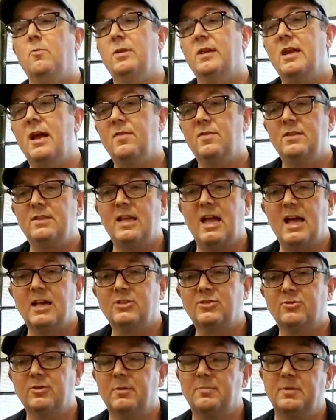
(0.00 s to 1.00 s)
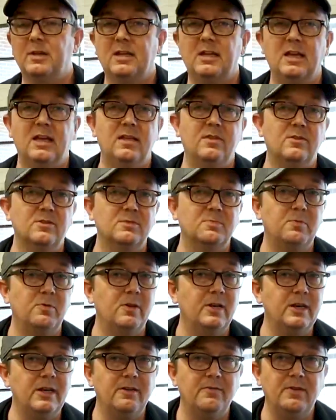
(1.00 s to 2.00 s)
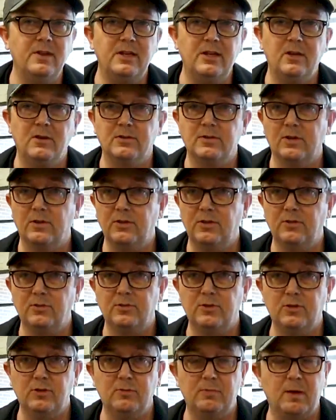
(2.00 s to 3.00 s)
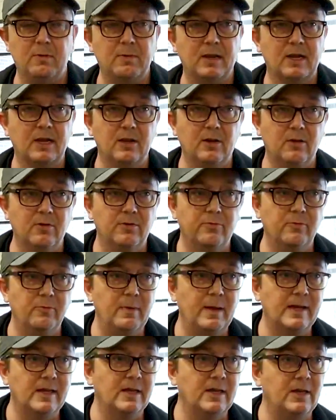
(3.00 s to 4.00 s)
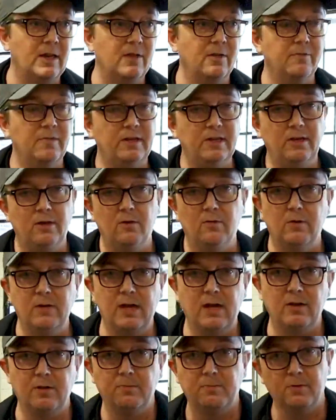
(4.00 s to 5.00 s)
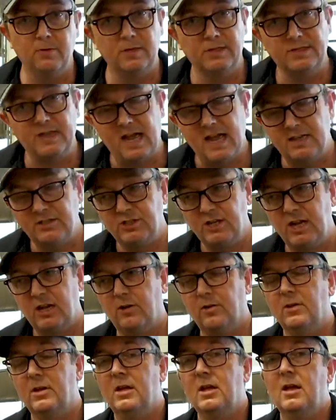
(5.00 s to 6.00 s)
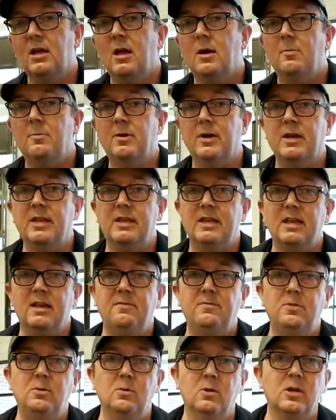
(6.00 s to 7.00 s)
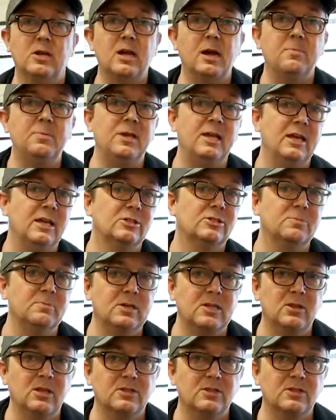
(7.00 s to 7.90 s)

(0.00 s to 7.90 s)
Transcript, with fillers: we got the dash stripped. Again, there's plenty of videos on YouTube. I'm not going to go through making another video on how to pull the dash out, but if you look up the instrument